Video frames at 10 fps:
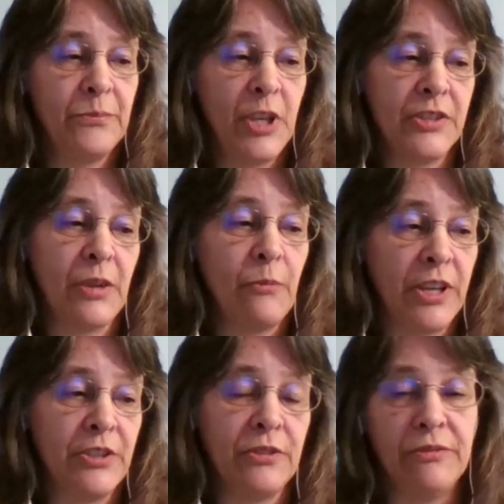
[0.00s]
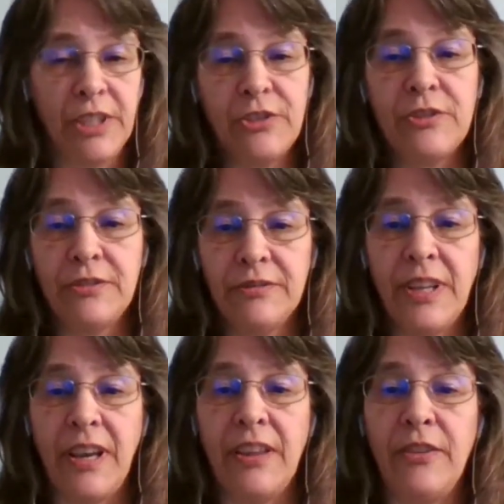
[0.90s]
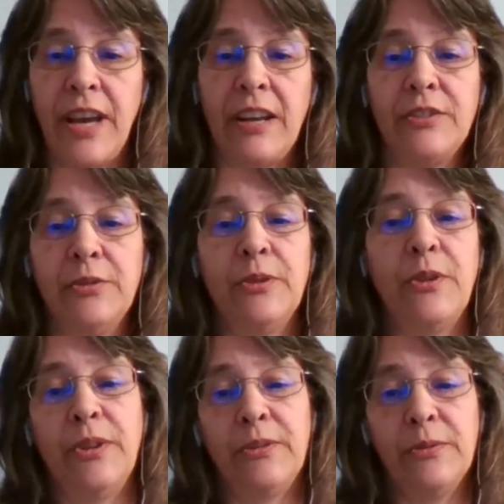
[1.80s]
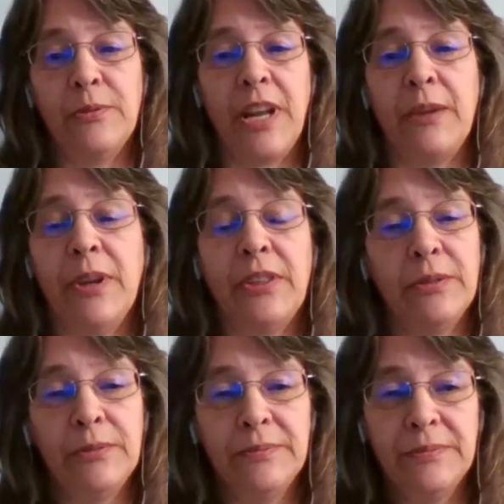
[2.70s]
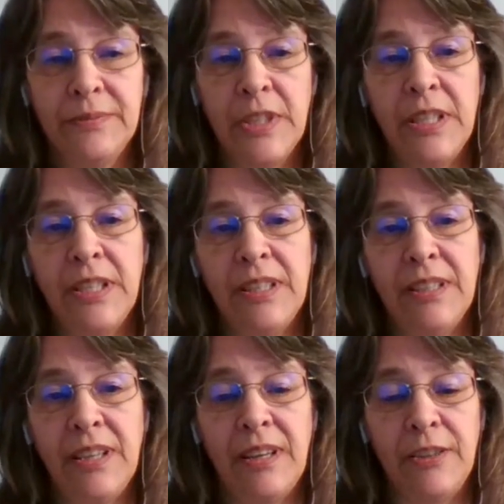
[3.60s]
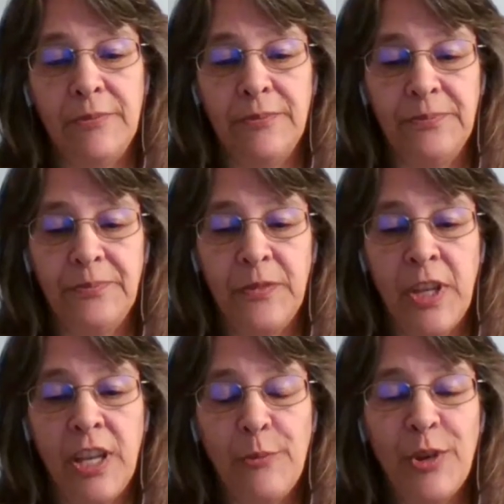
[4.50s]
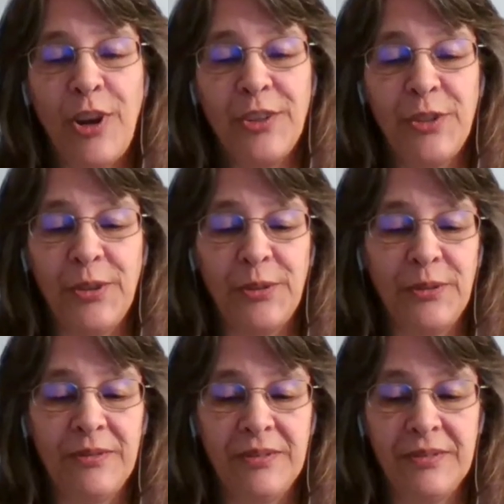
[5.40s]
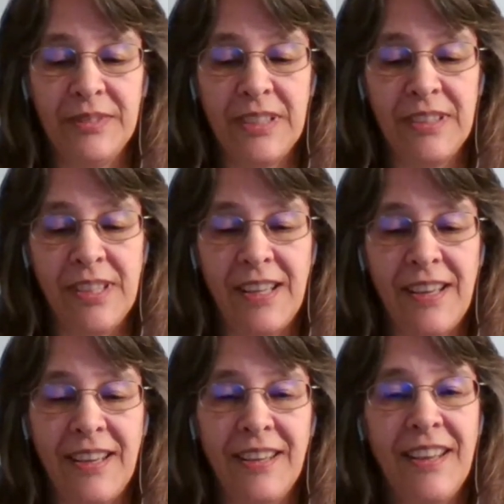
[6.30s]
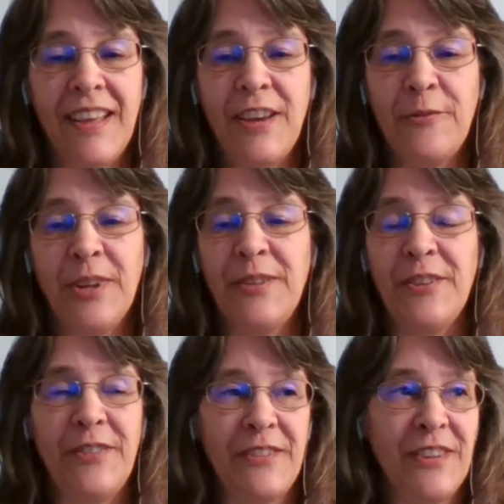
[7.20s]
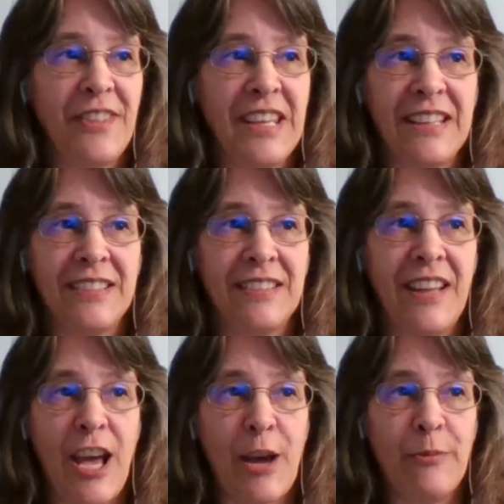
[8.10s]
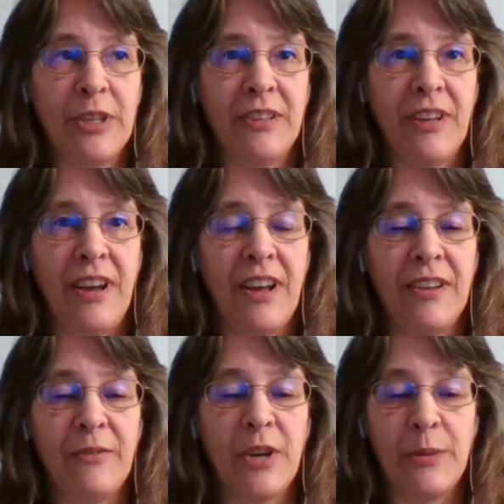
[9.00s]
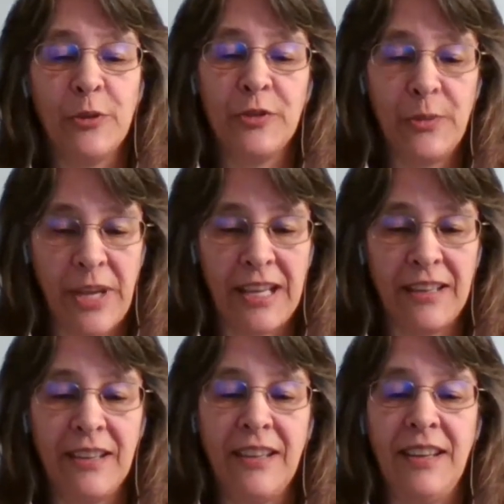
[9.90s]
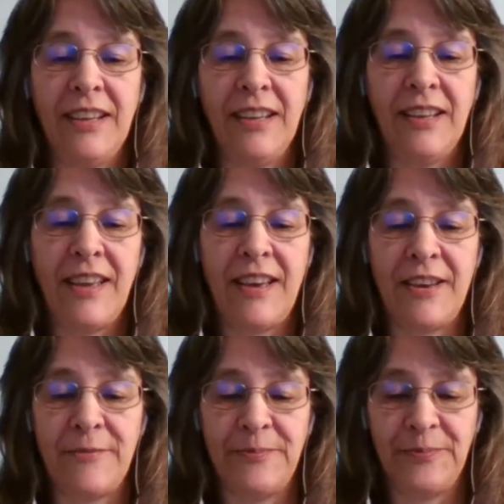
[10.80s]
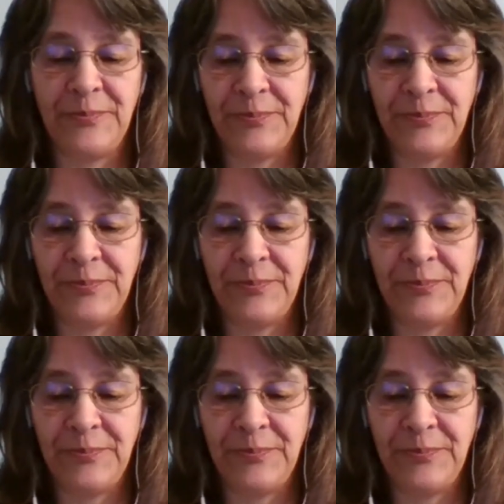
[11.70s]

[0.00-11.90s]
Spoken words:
Because I wanted to reach other adults who were going through what I went through. But also, one of the favorite things that happened when I moved to Maine, I